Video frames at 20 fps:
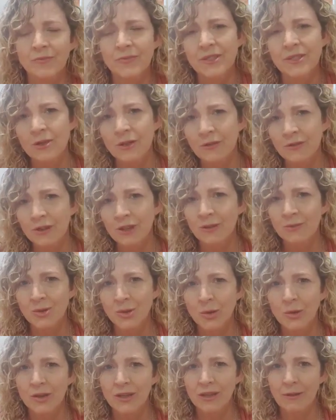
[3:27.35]
So even though I'm
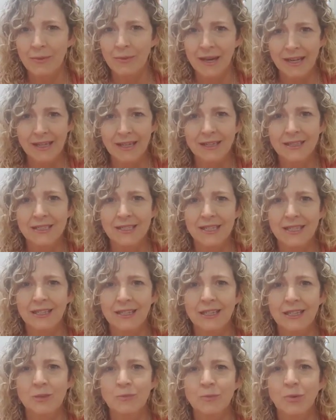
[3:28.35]
talking about a young
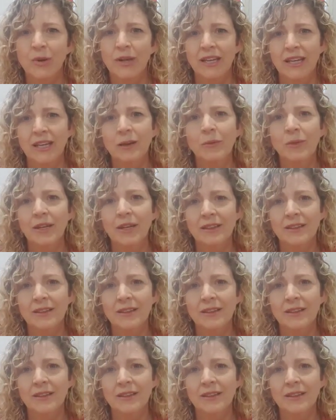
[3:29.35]
teenage boy here,